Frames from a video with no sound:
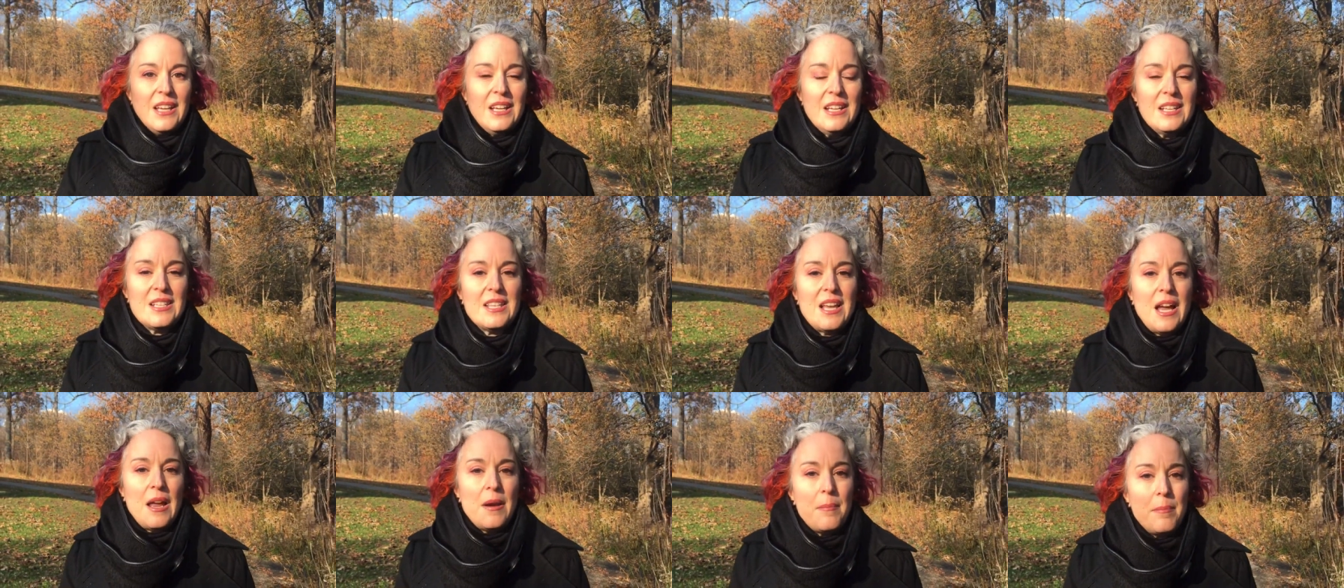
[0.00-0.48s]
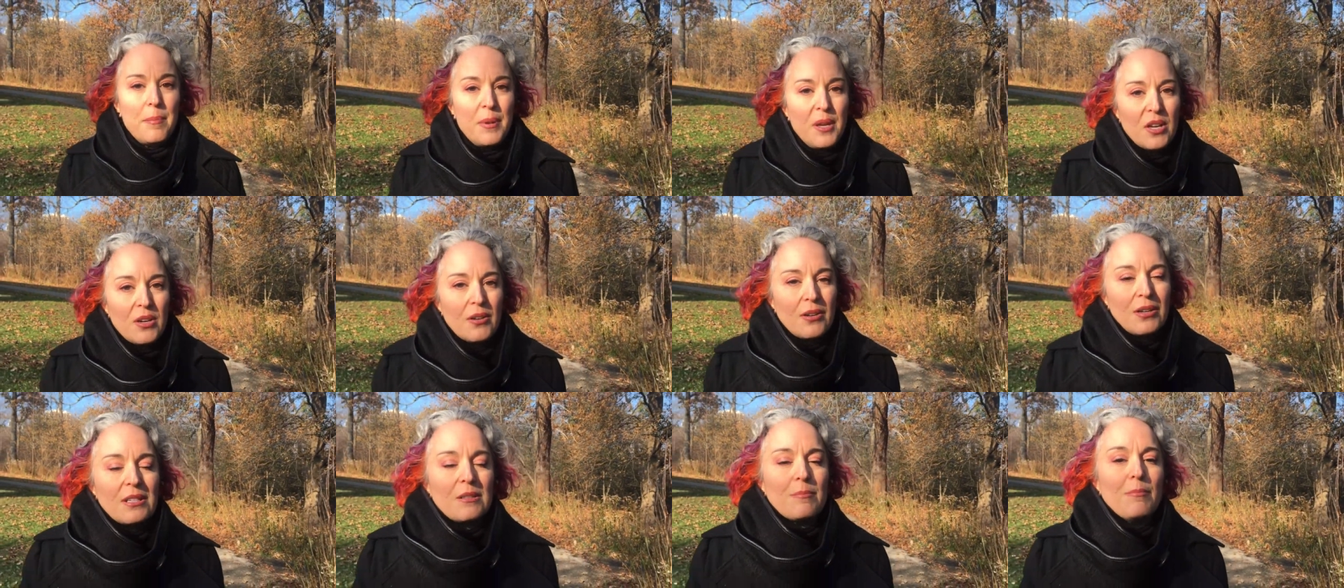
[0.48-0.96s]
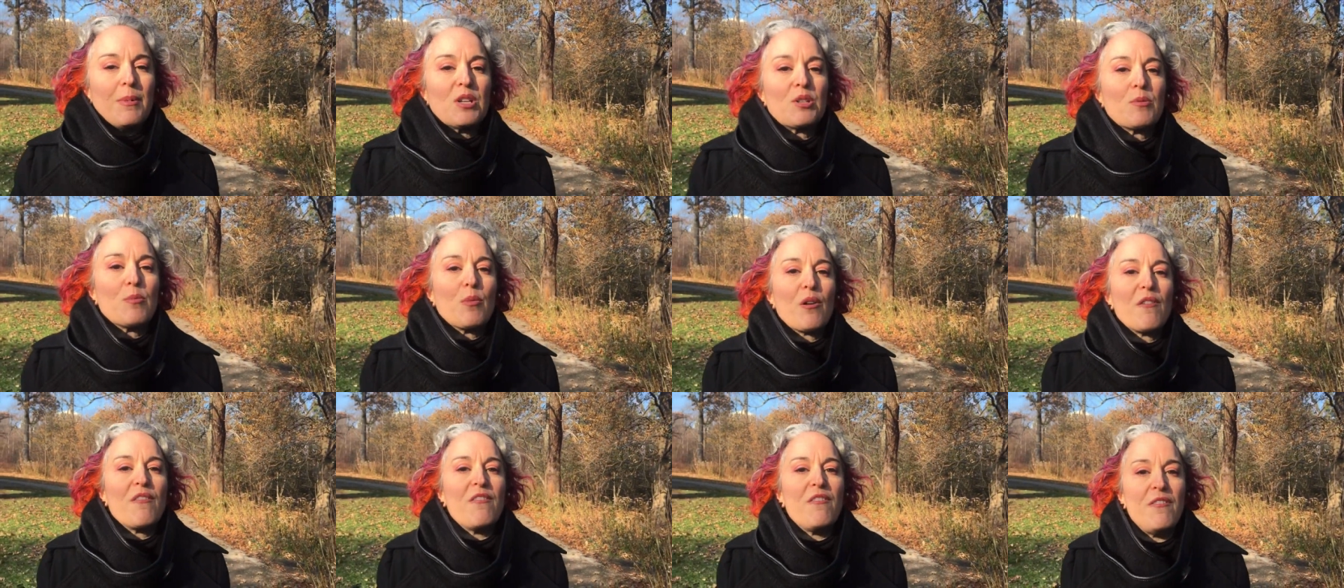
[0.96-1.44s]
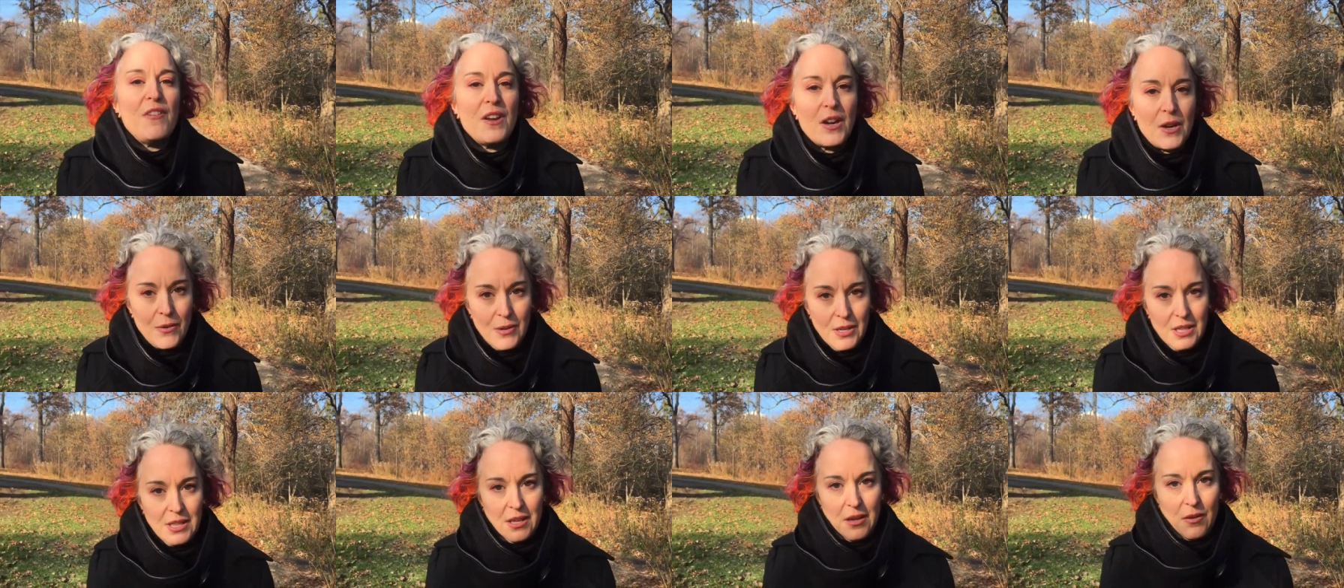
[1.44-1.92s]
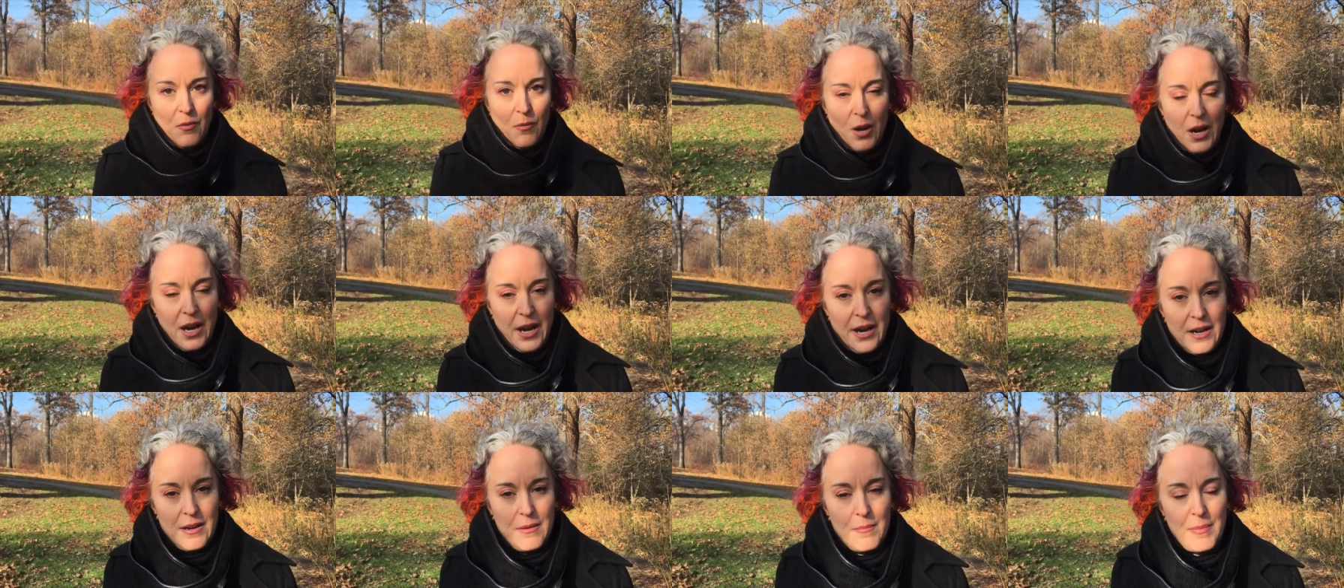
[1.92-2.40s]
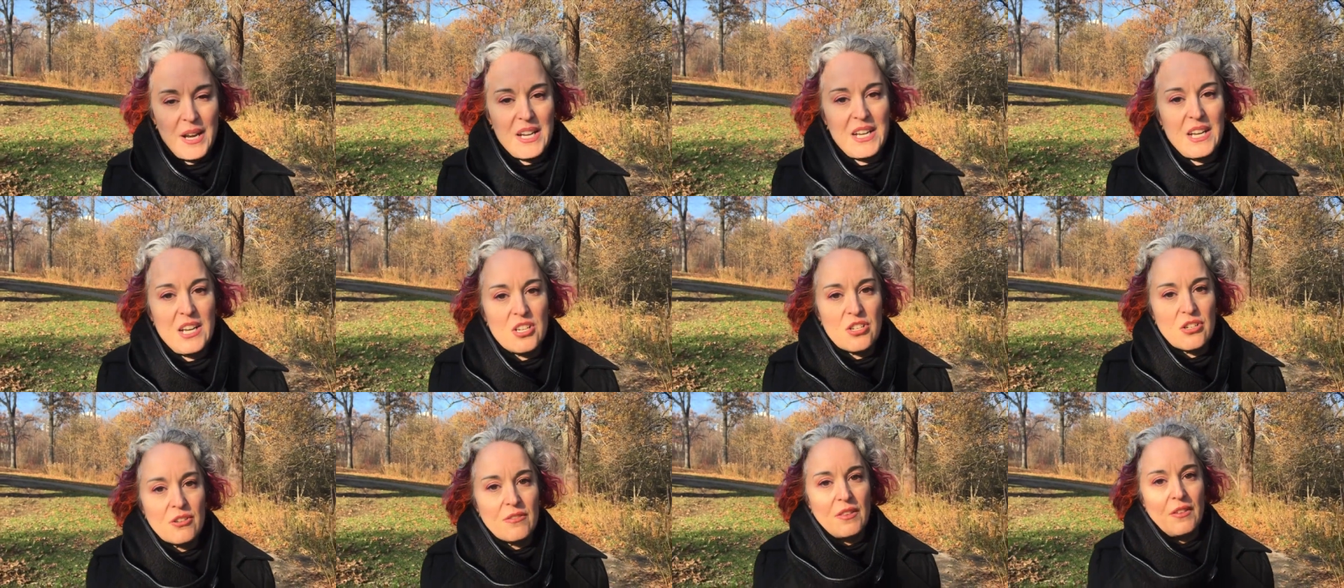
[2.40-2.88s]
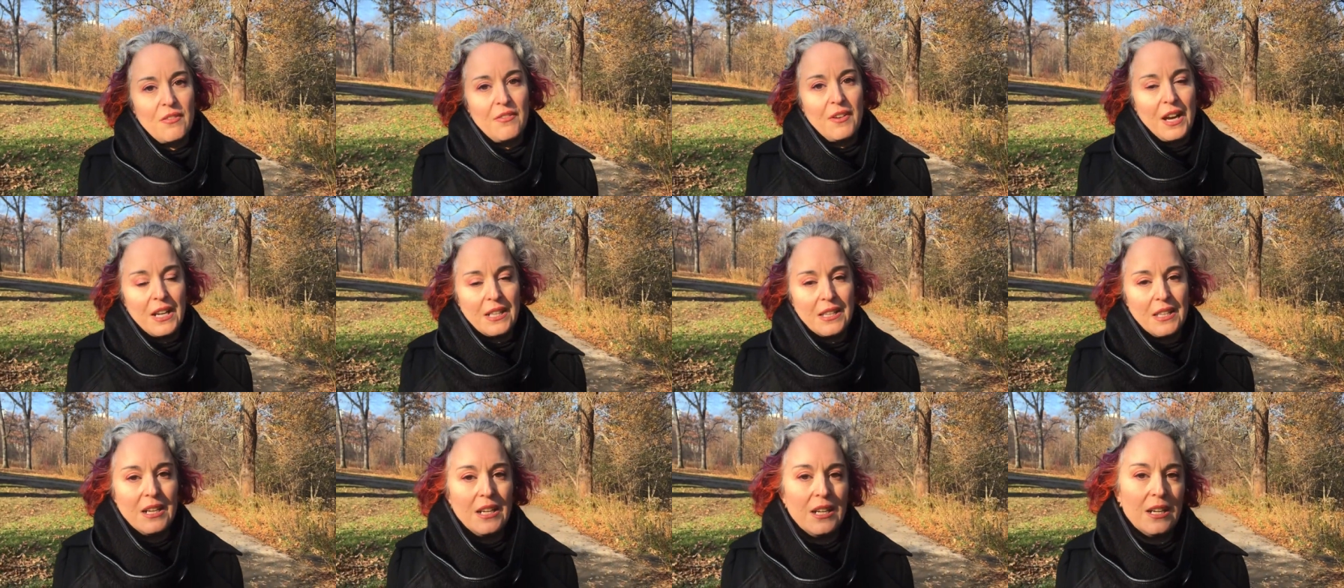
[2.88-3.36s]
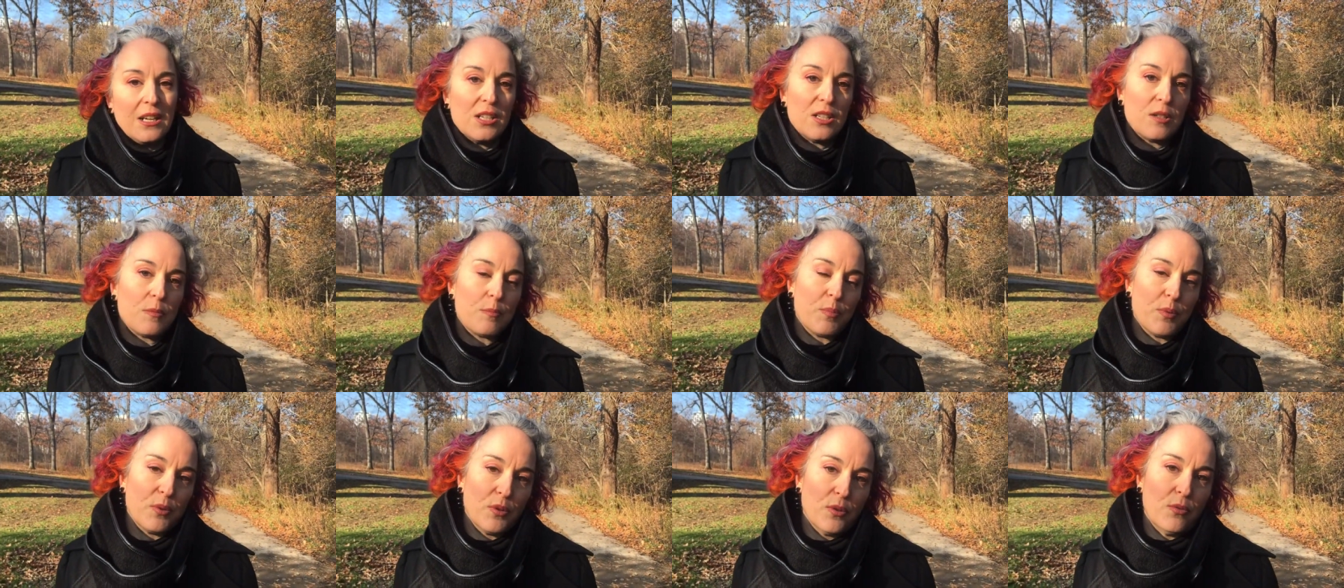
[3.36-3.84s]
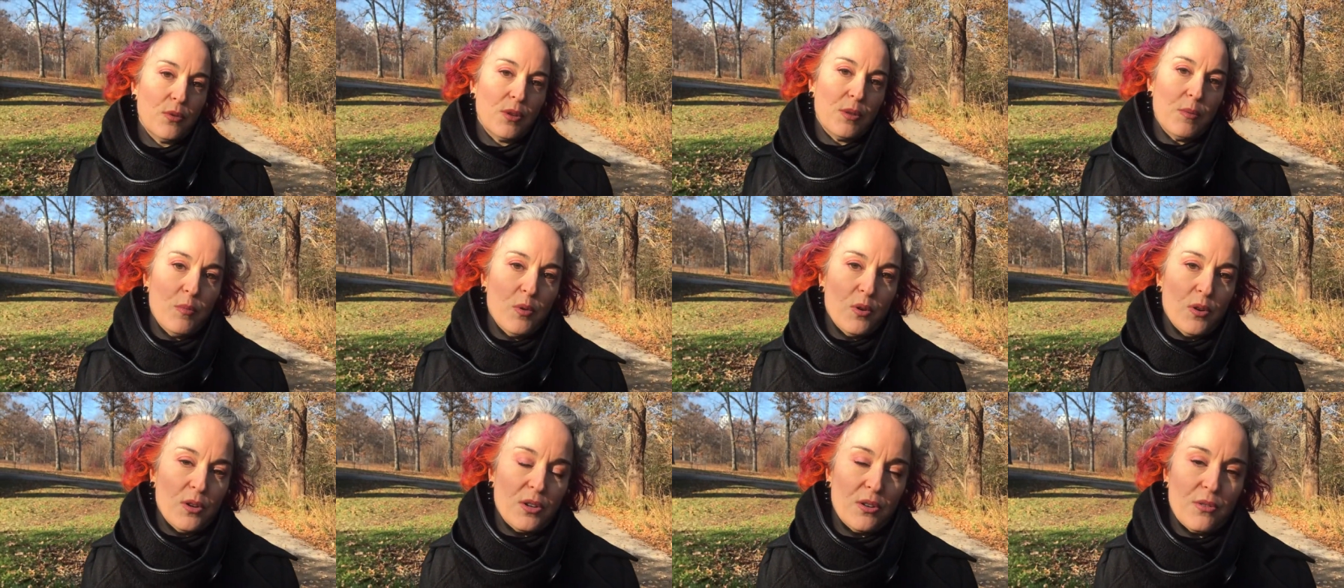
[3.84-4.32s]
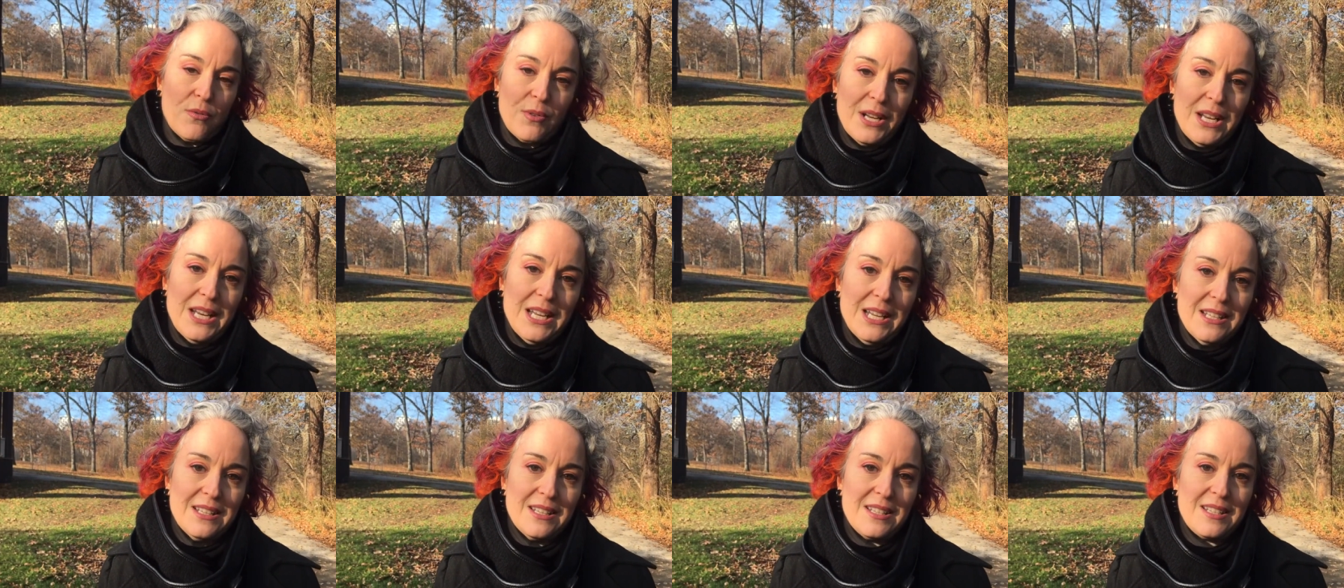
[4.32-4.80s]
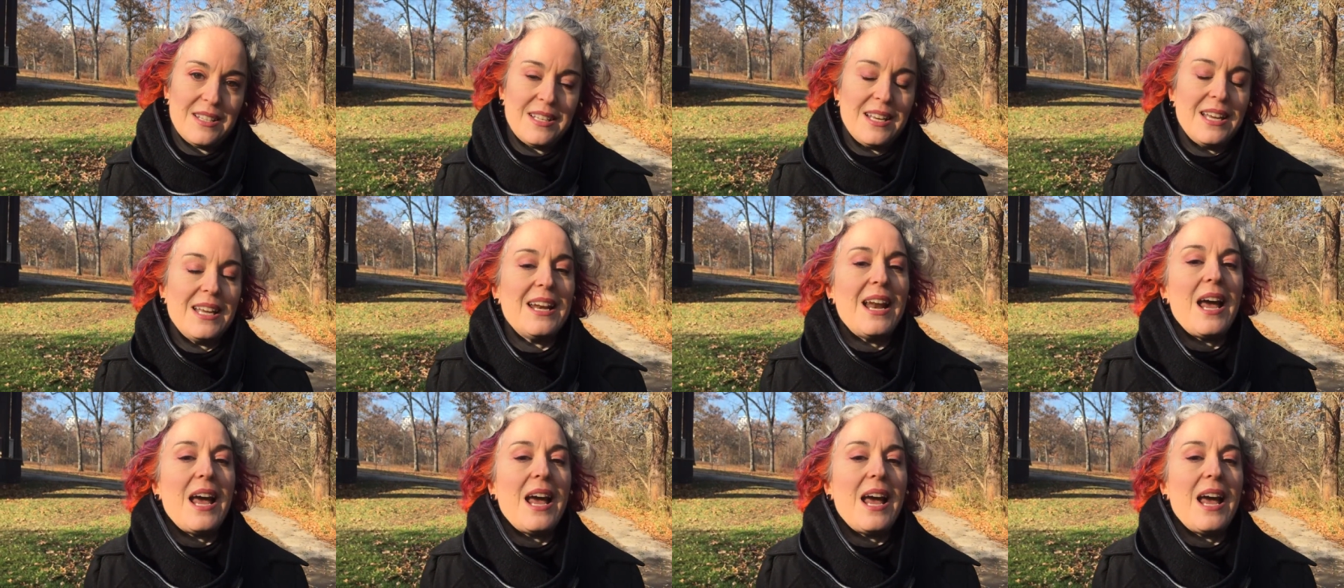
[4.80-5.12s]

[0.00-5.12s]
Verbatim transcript: is that beer is much more varied than wine by nature of the fact that it is brewed with more ingredients.